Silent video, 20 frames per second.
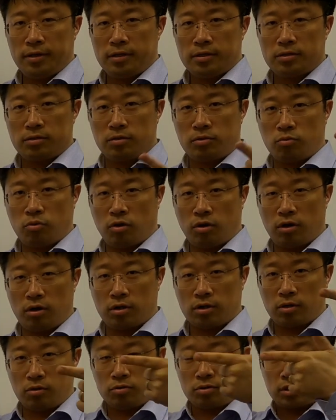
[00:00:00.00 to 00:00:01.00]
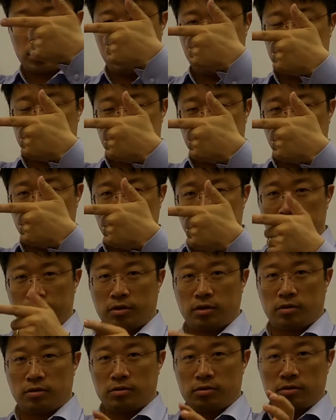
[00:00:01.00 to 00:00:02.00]
So the water comes in
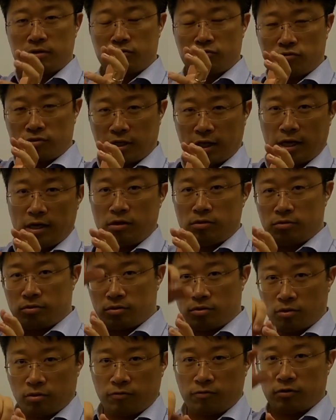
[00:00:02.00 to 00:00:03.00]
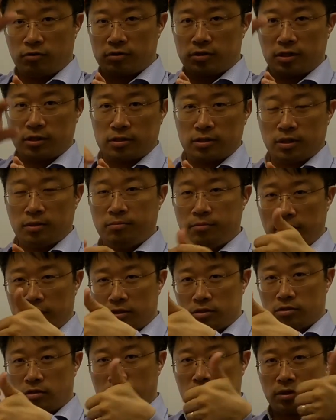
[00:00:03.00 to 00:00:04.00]
because to dilute overall system, and
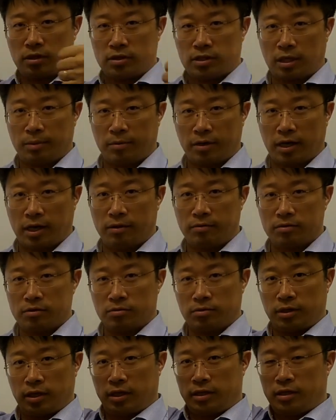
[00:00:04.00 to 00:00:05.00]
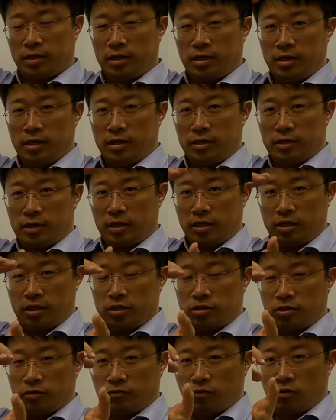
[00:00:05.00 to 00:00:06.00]
salt is coming out. So that the
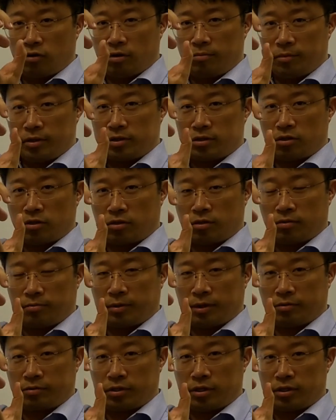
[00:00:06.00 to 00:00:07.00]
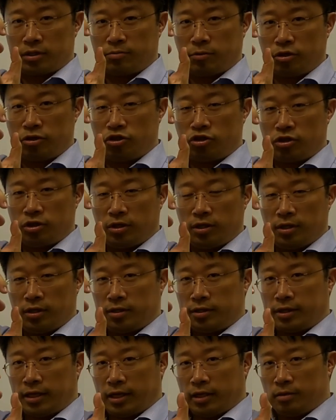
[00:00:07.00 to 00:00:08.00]
initial volume is about this much.
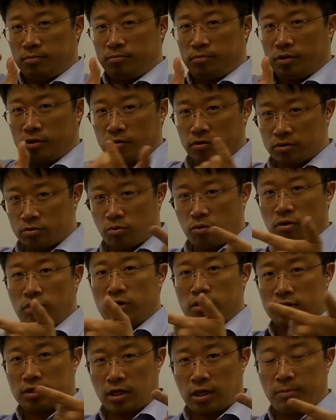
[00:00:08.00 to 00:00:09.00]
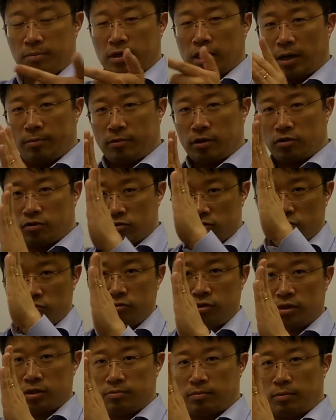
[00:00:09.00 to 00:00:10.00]
Then because water is keep coming through
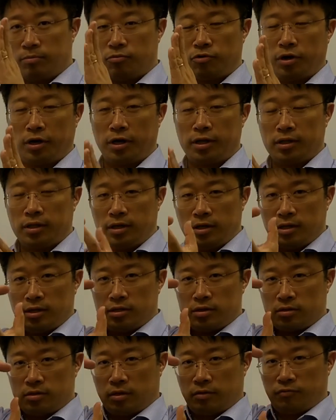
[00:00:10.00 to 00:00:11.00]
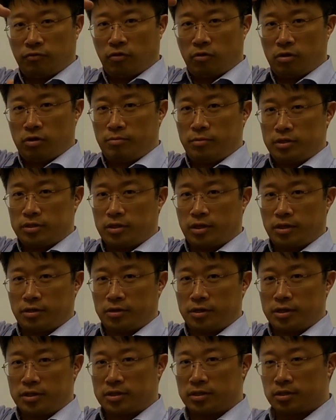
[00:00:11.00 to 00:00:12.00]
this membrane, that volume is
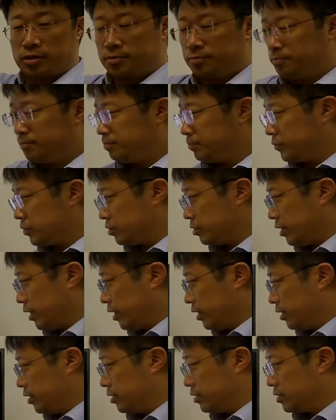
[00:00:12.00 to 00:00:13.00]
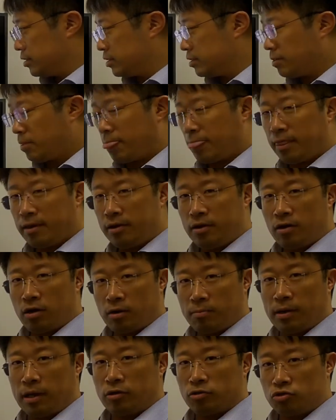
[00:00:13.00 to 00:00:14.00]
increased. So that is
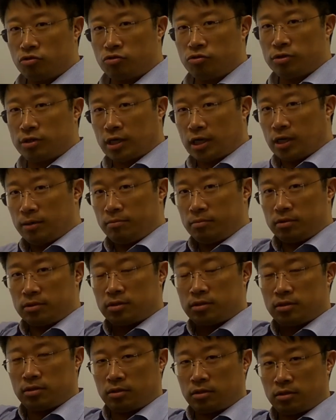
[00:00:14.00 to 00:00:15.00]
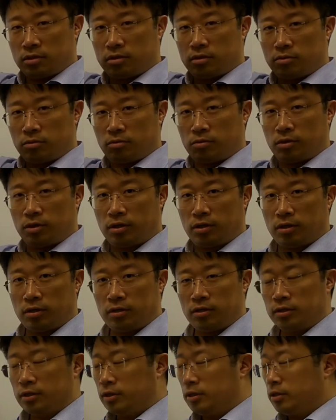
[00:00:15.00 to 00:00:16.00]
about 2 times
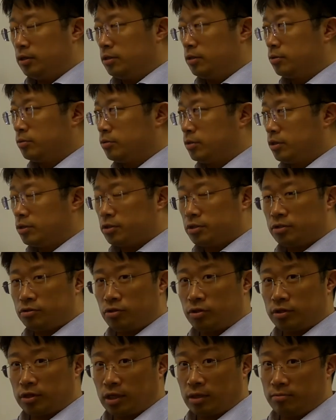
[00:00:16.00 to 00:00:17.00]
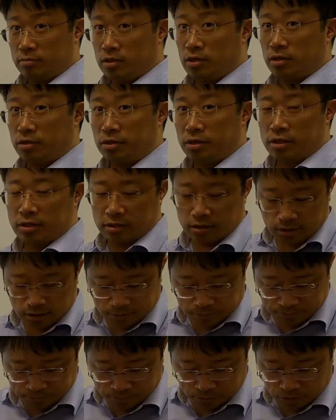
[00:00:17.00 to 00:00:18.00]
or 3 times increased.
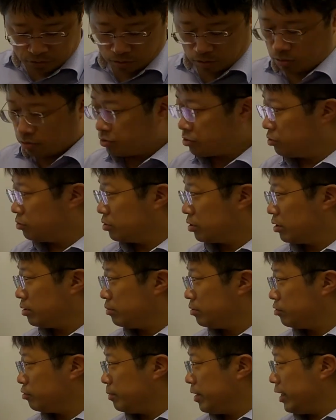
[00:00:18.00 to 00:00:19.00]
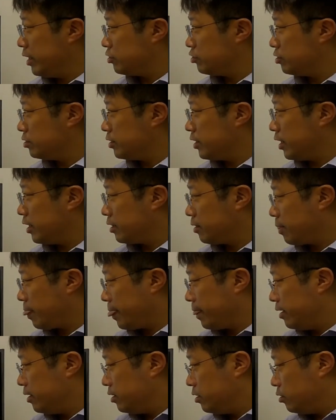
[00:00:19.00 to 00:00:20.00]
So imagine that
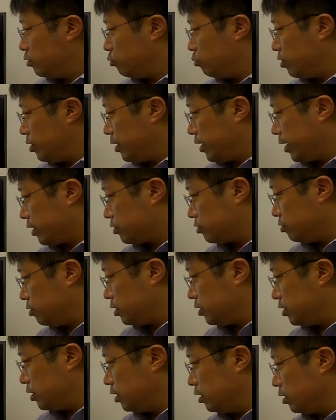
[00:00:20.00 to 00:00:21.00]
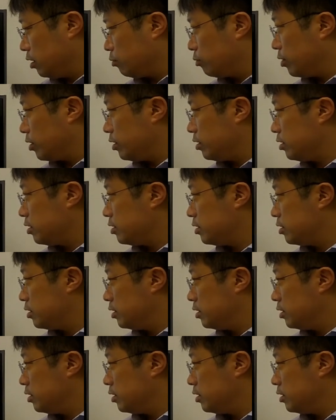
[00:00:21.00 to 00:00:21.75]
we actually dealing with